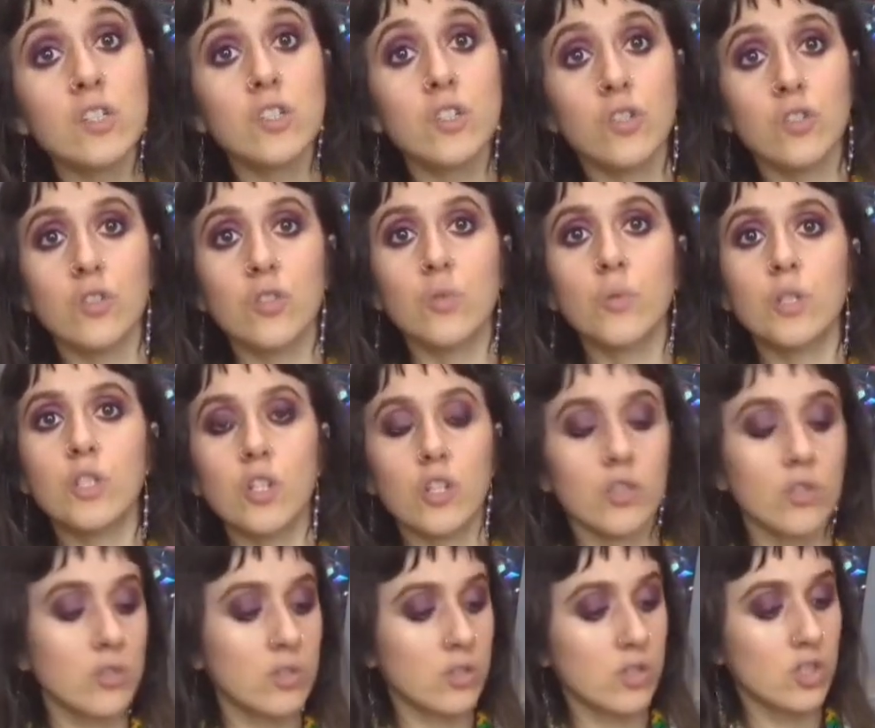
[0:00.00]
too, which
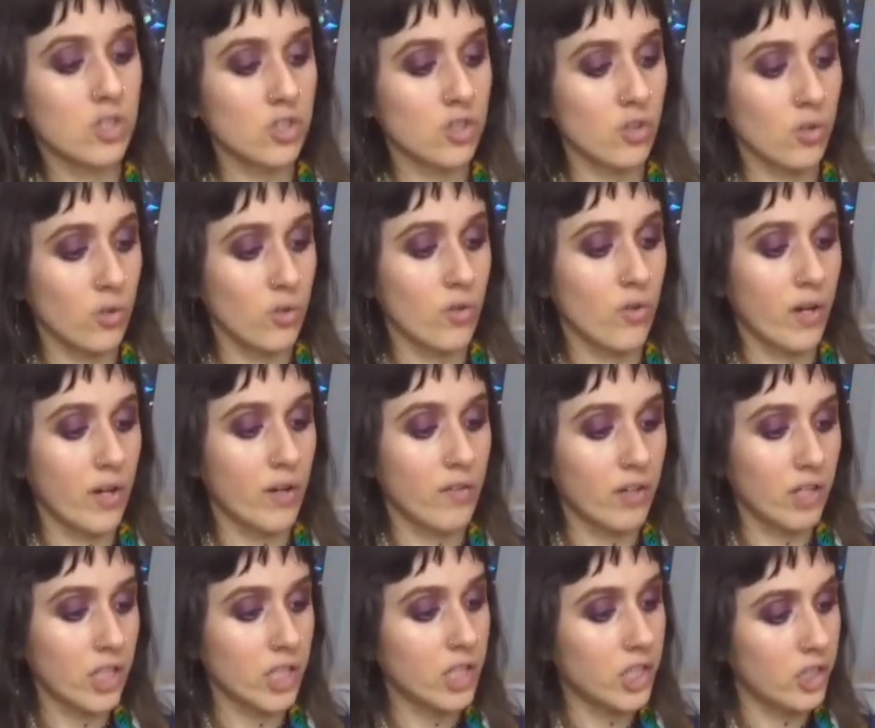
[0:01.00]
I'll show you right
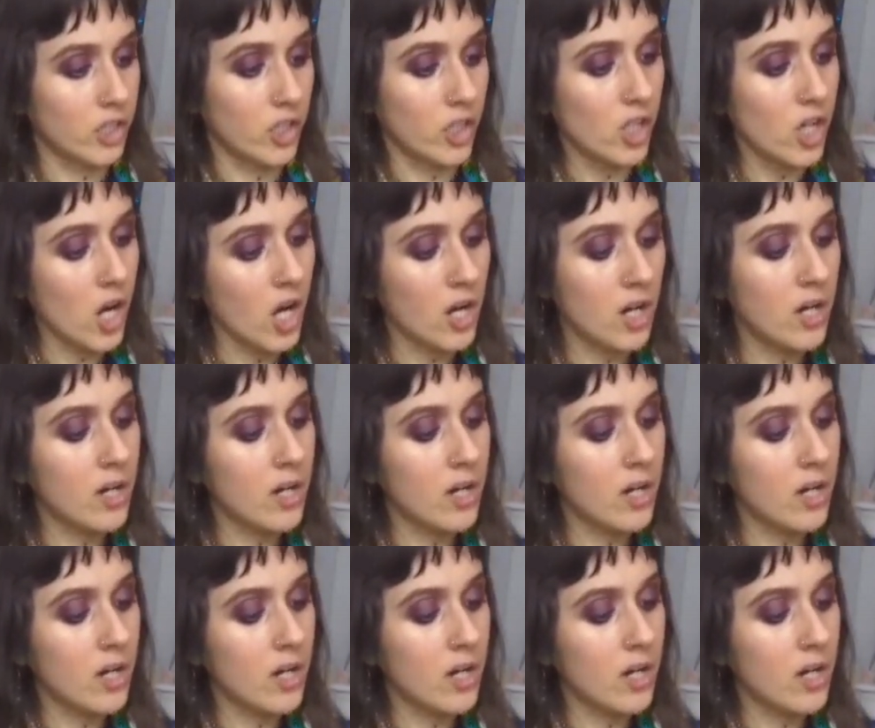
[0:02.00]
over here.